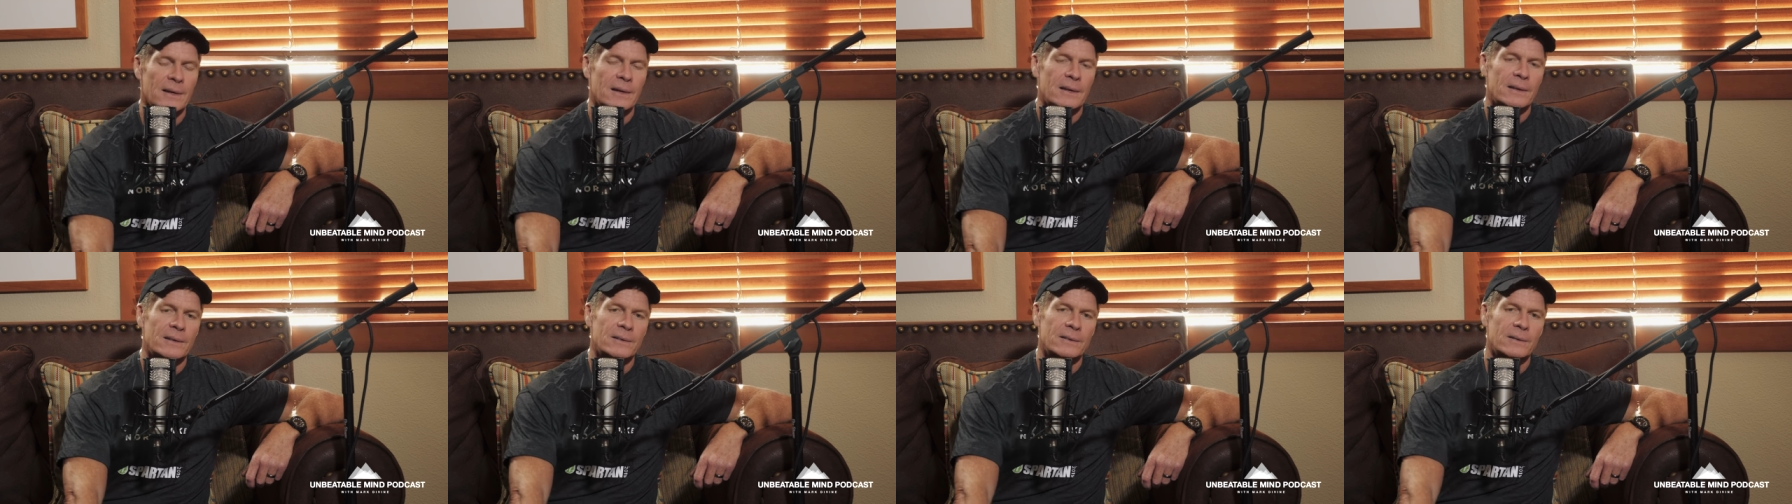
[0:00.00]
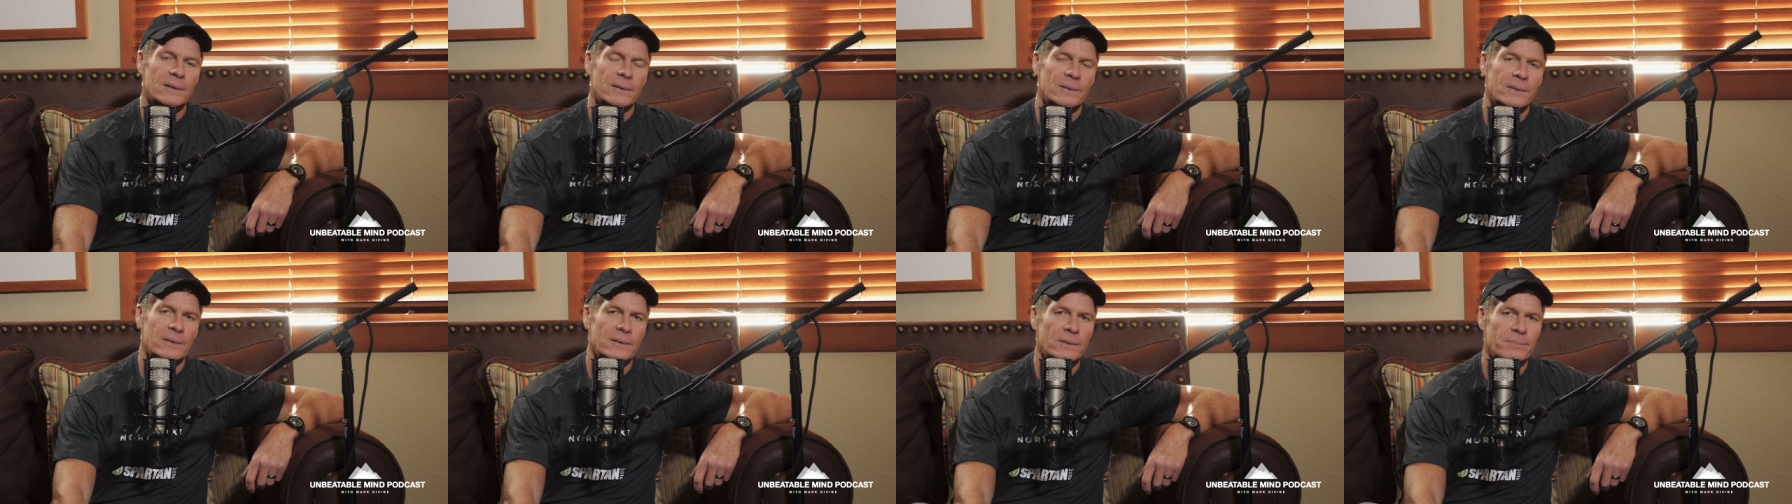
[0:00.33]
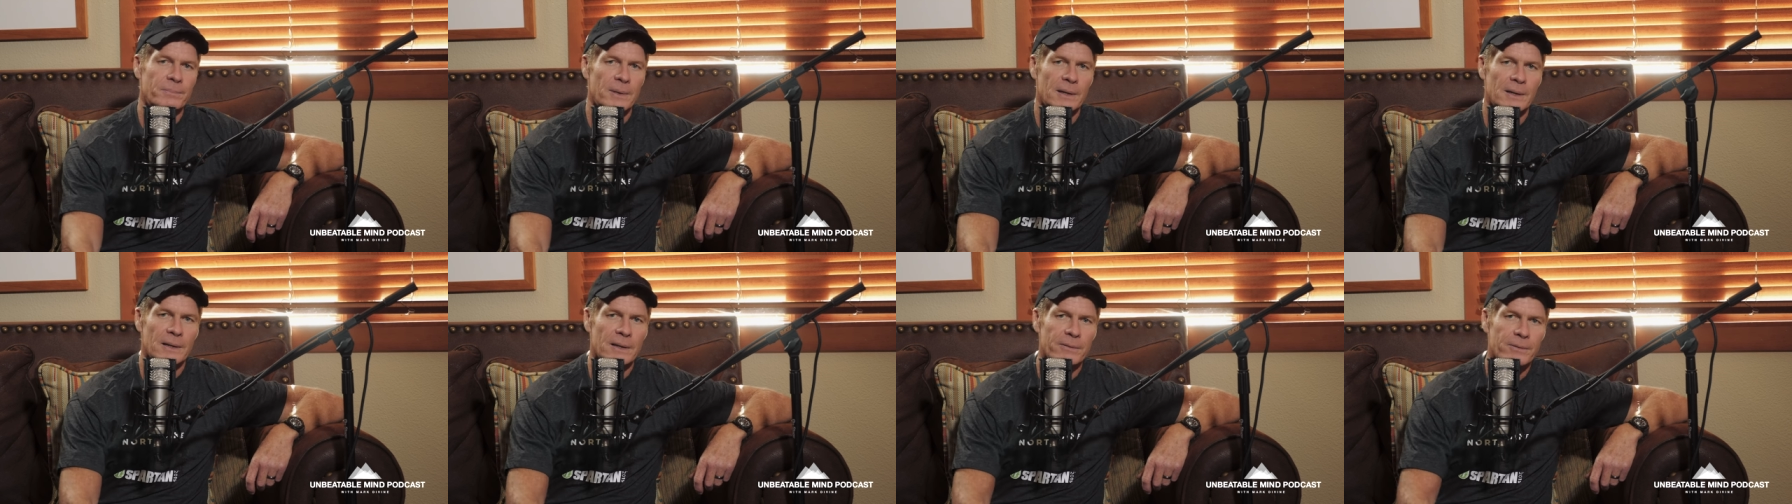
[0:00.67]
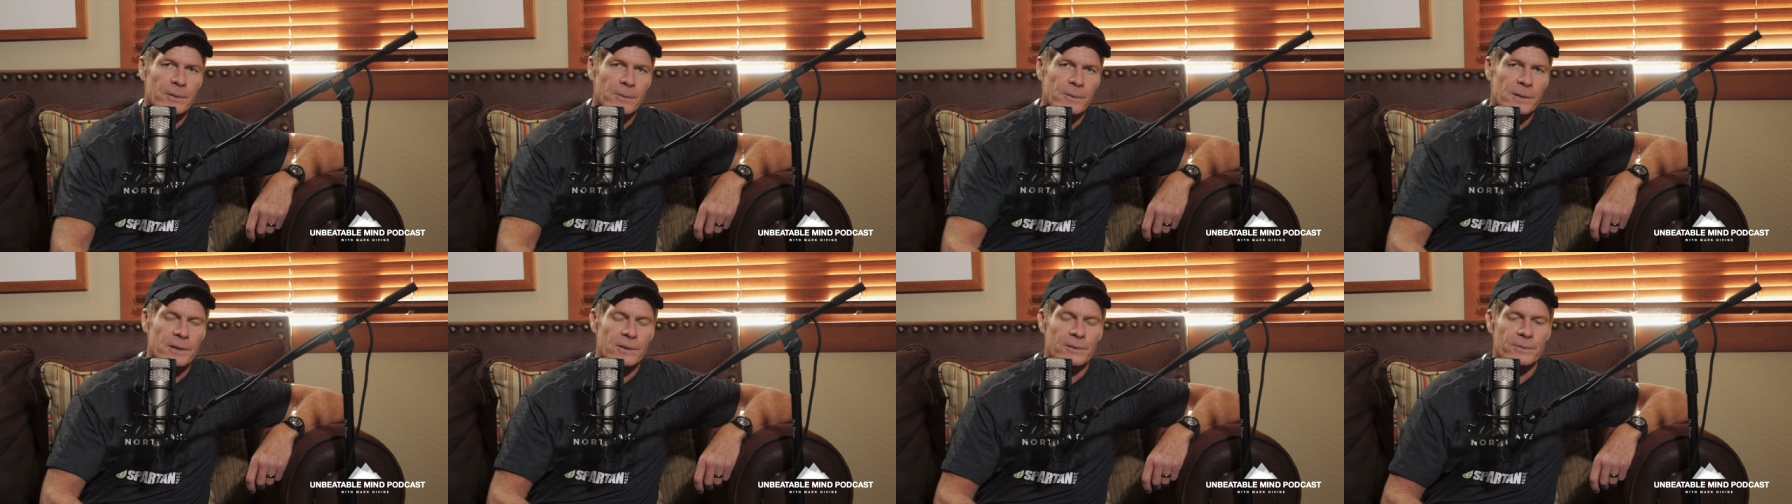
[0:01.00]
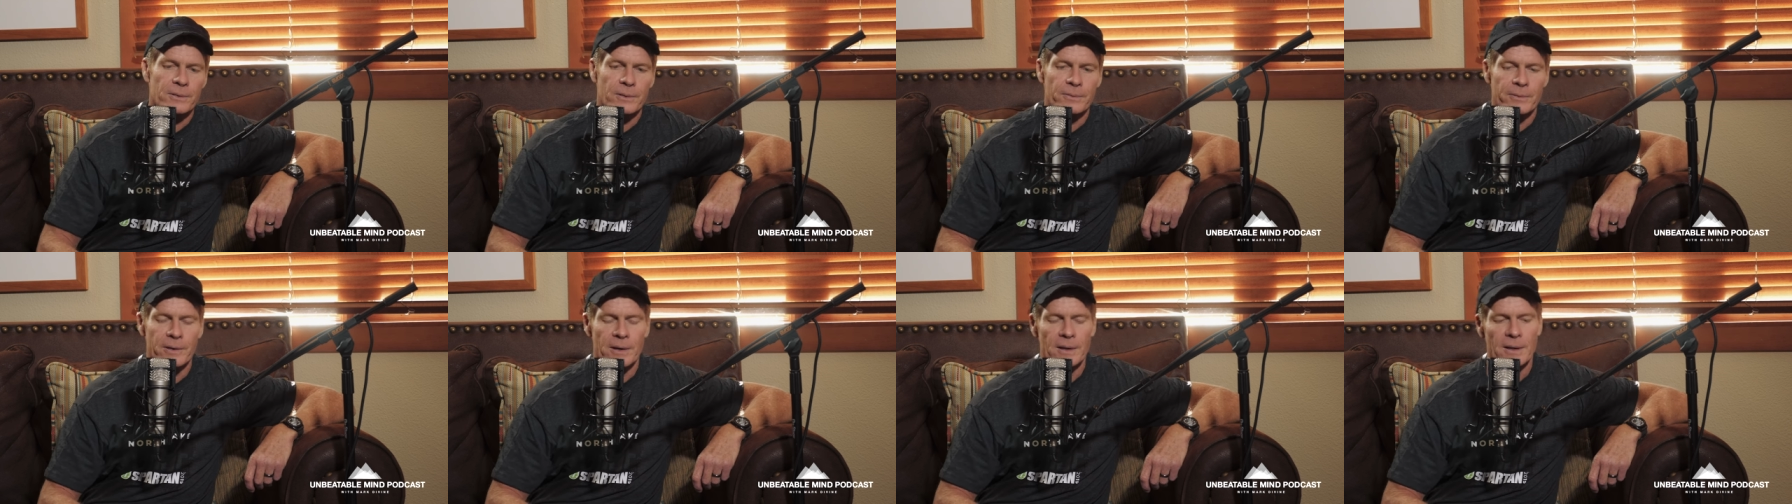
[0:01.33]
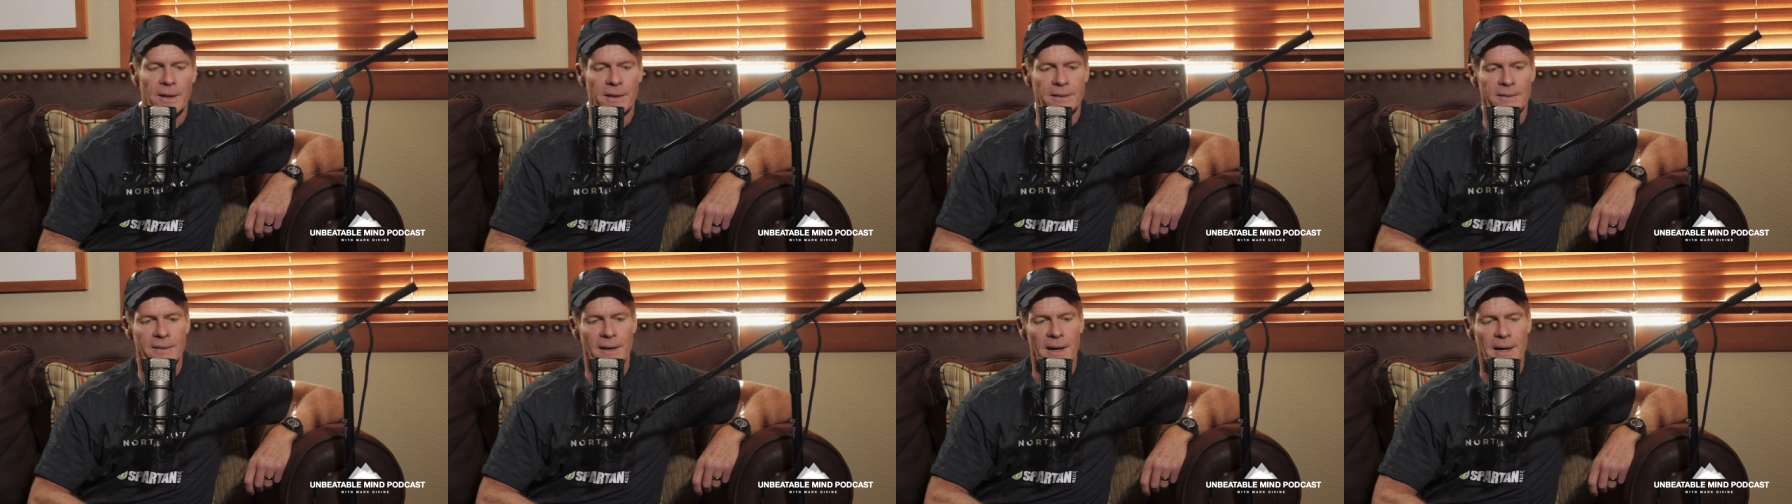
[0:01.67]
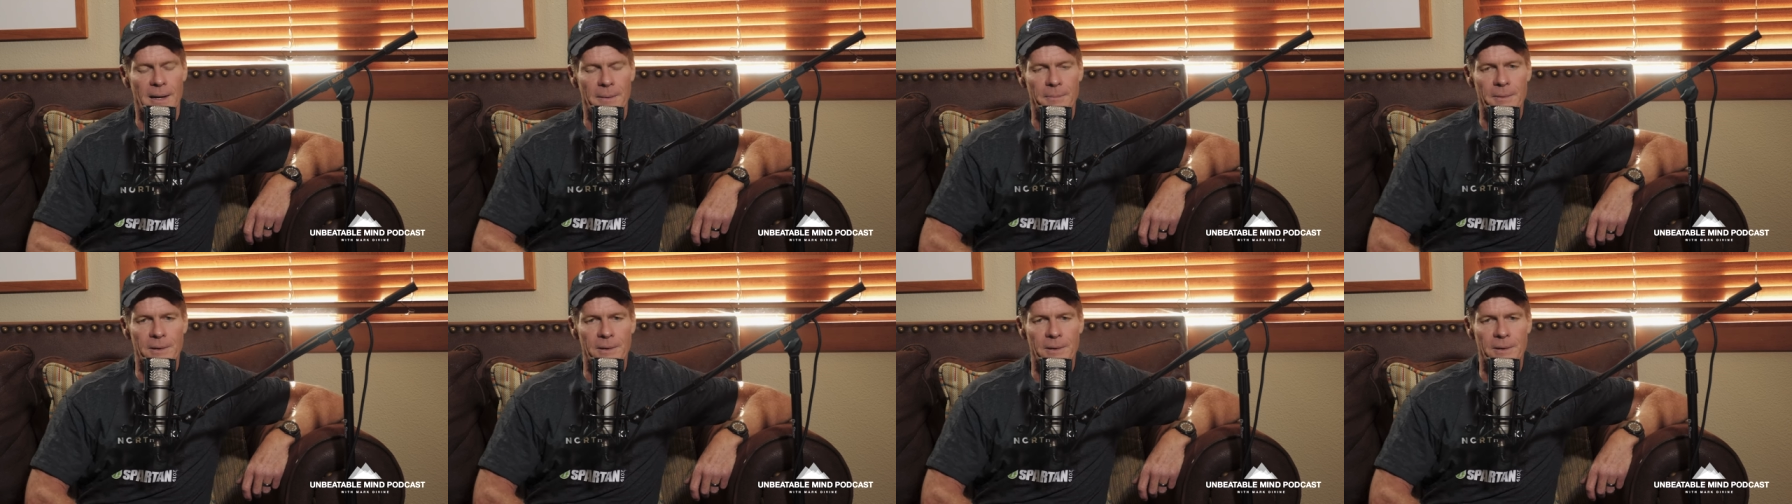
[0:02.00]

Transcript: So, this has been living with this for a very long time.